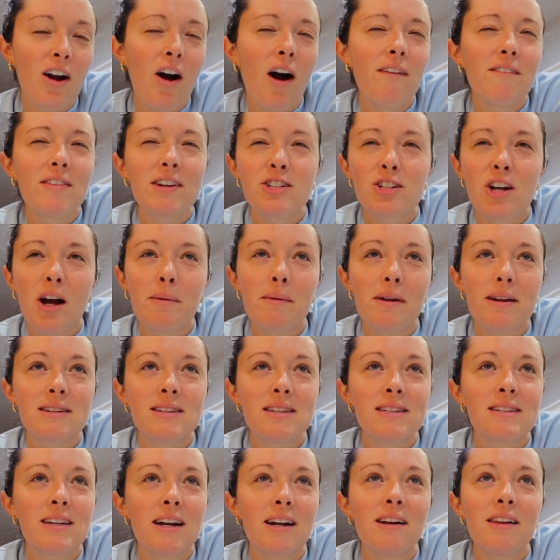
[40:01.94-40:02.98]
coffee shop
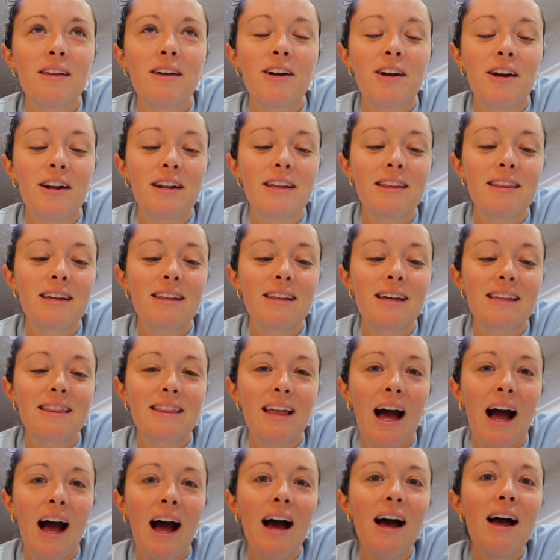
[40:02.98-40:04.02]
necessarily or anything like
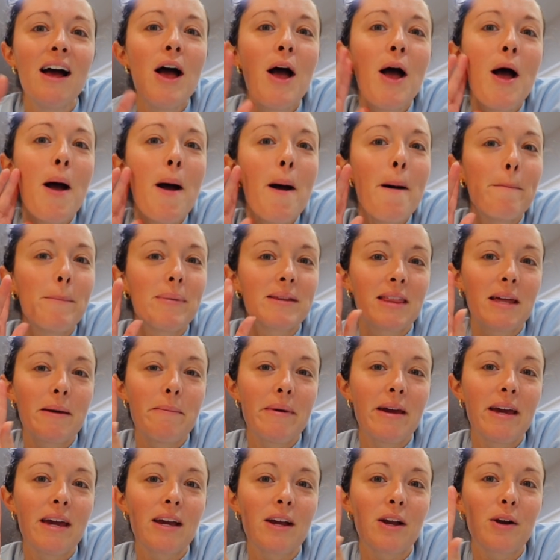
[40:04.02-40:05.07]
that, but they
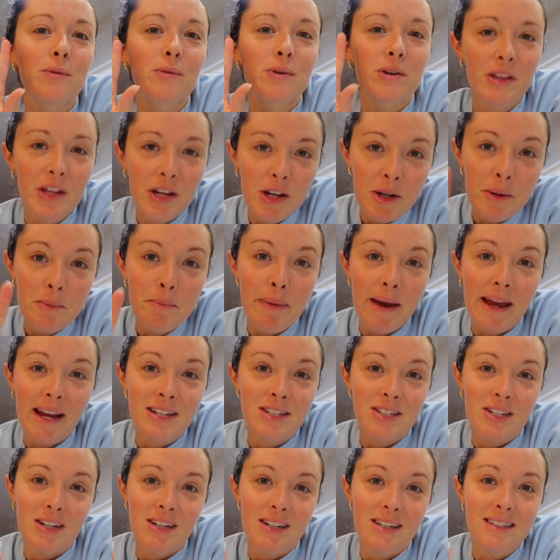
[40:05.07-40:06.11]
make really good
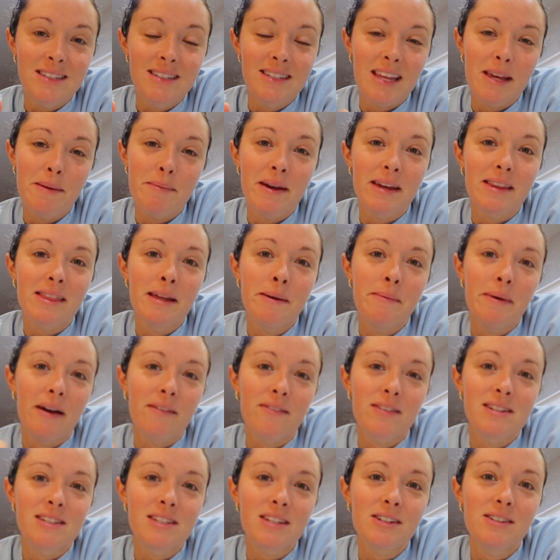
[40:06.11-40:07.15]
baked goods. They make them
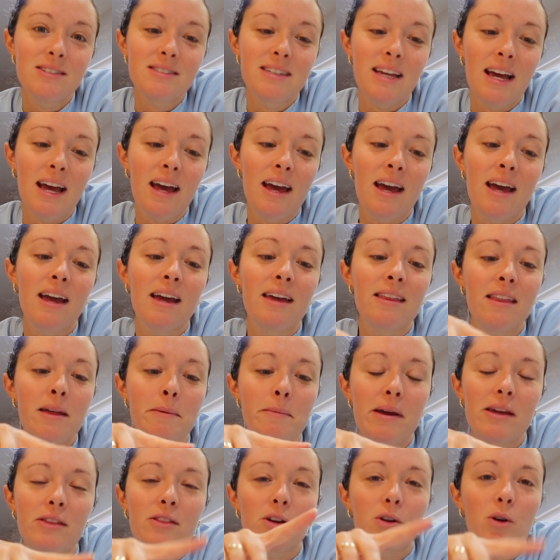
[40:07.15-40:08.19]
every single day. They
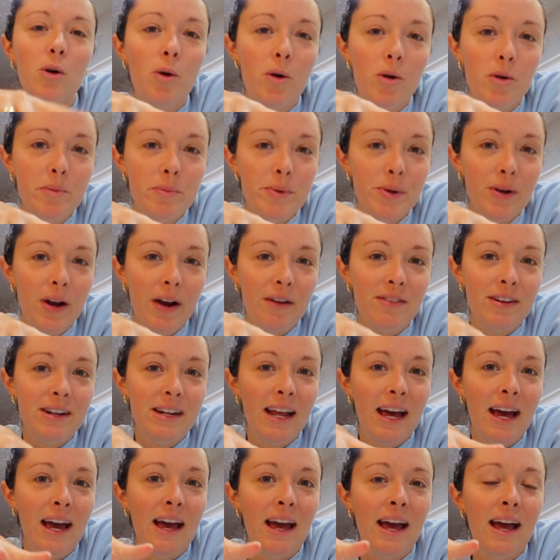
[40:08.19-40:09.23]
make their cold brew every
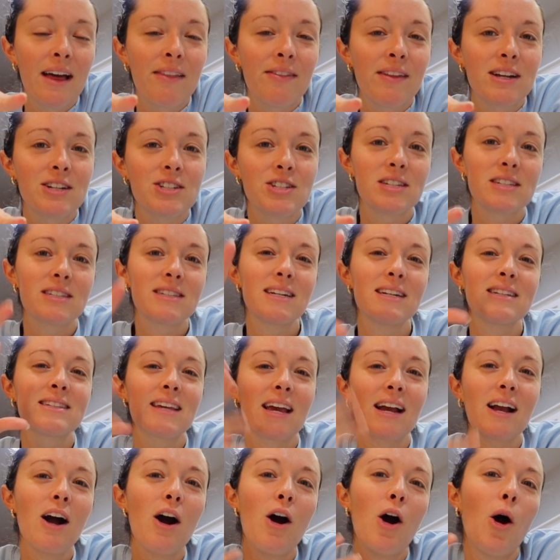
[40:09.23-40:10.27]
day, and it's
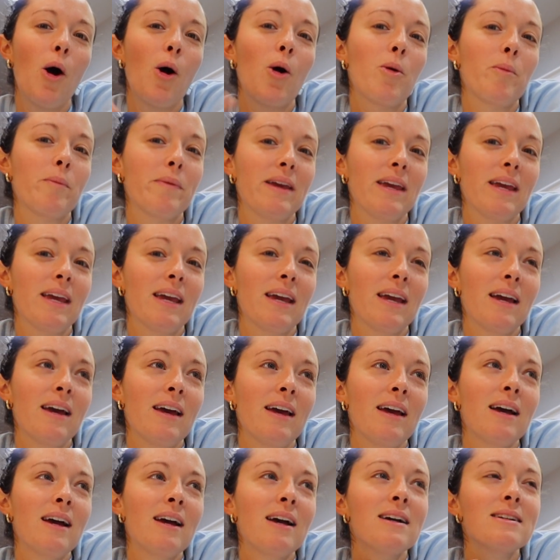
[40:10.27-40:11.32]
like a homey
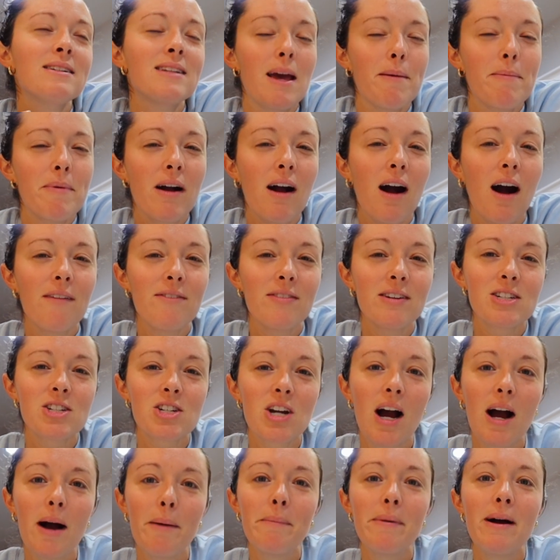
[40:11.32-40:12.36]
type of coffee
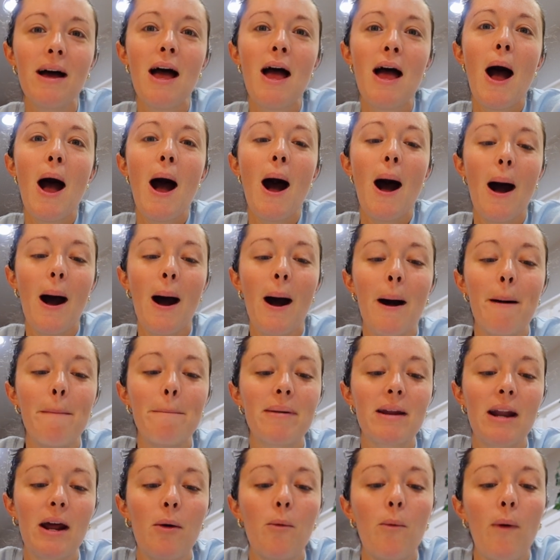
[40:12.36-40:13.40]
shop.
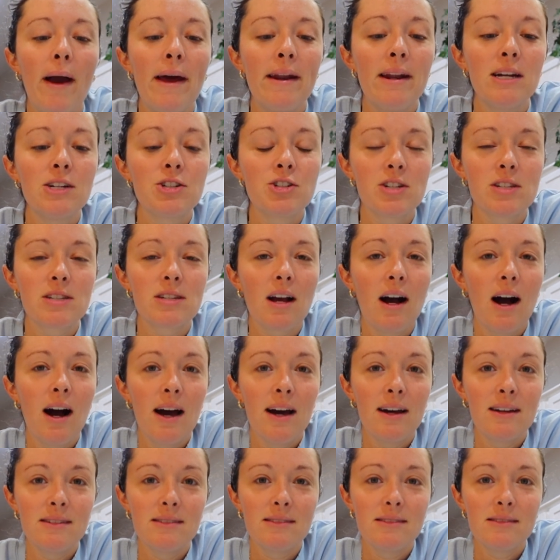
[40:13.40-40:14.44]
But I went and just
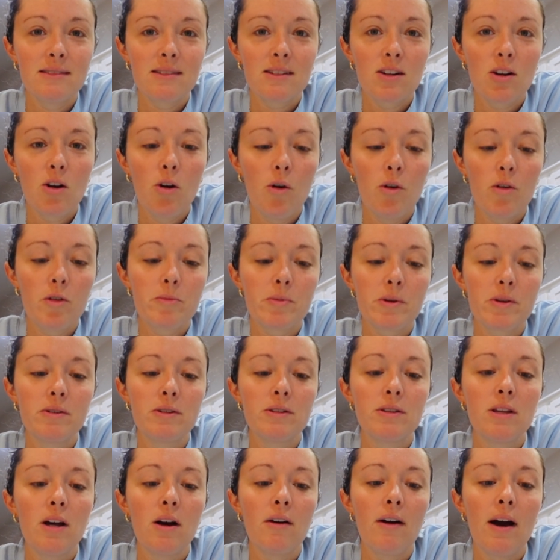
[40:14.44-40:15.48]
got cold brew
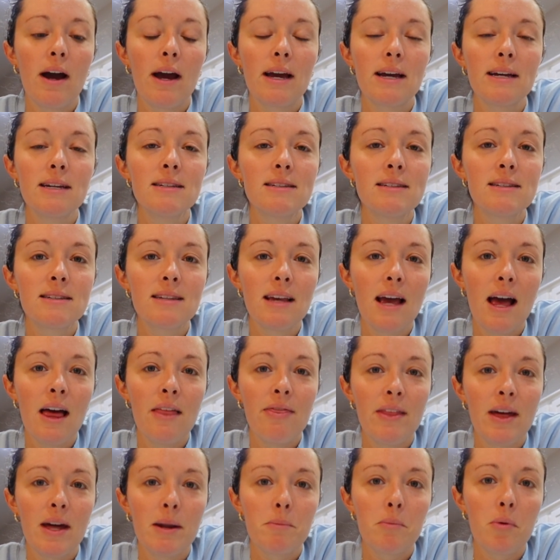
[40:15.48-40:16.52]
with no ice
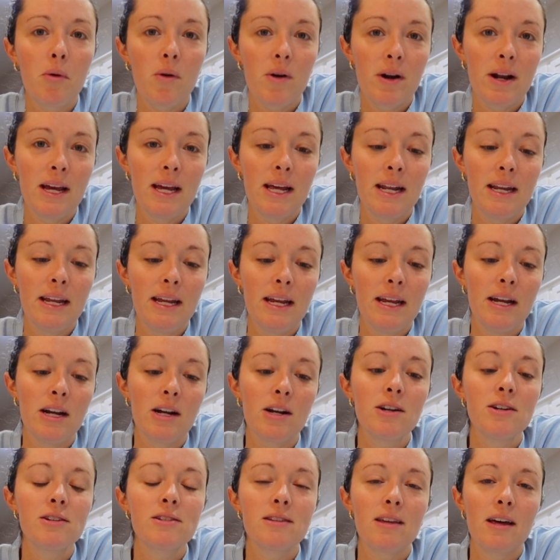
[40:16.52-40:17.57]
and then poured it in
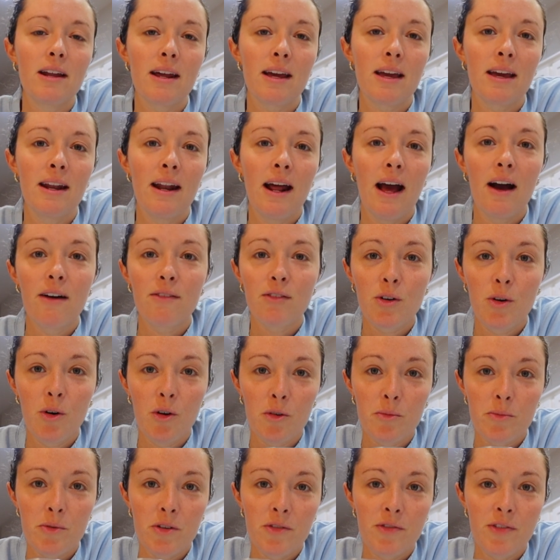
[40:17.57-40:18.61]
here so that I can have
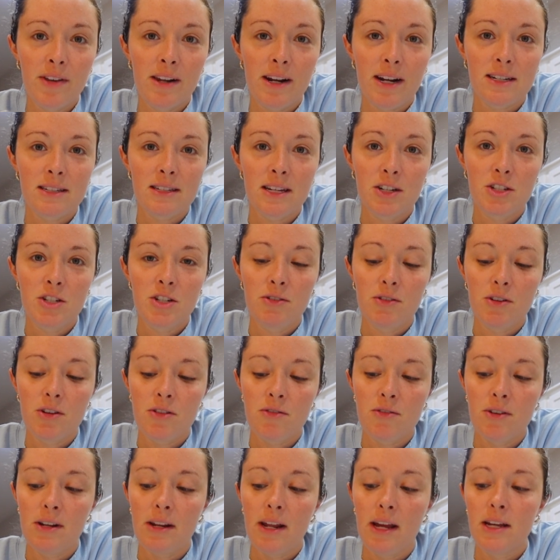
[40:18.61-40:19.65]
cold brew for the next like 2 or
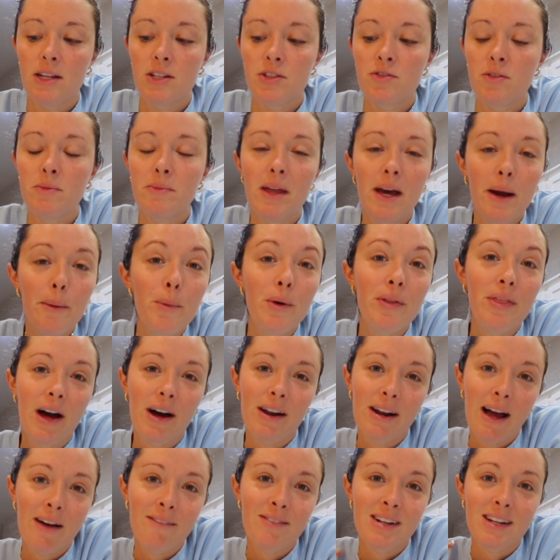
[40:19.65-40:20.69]
3 days from them
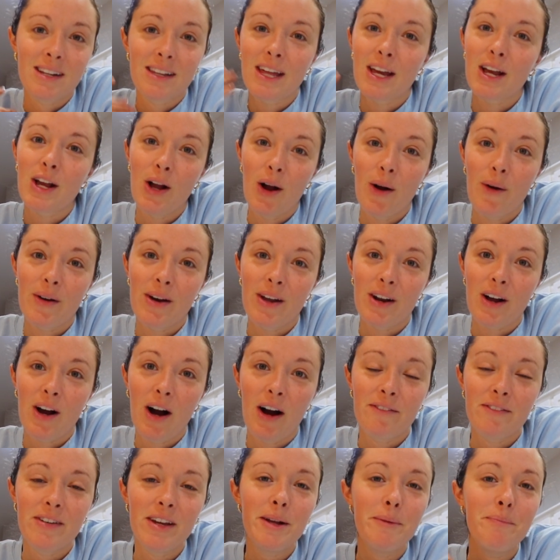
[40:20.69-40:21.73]
without having to like go get a
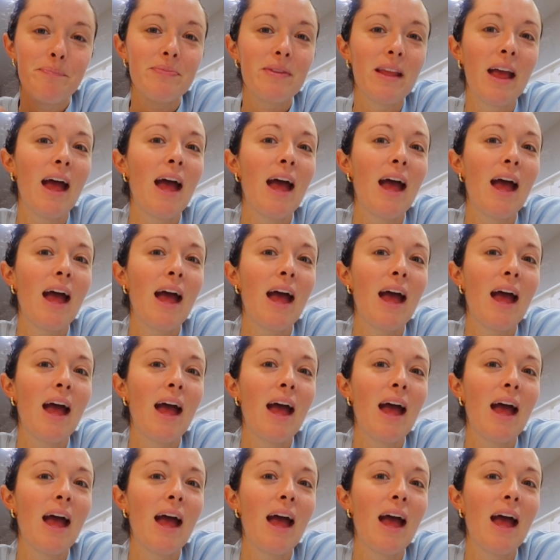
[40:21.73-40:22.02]
coffee.